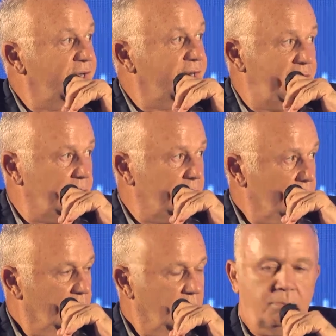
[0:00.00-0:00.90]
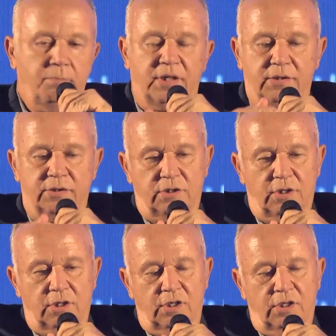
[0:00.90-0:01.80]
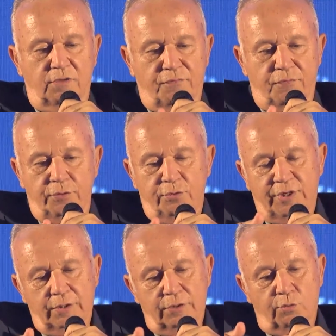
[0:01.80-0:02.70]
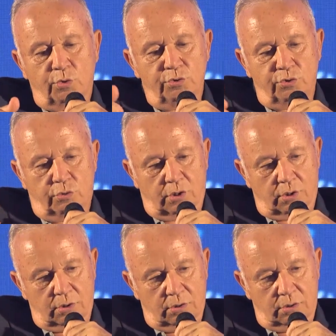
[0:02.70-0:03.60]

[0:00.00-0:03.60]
key, because the further down the road you are,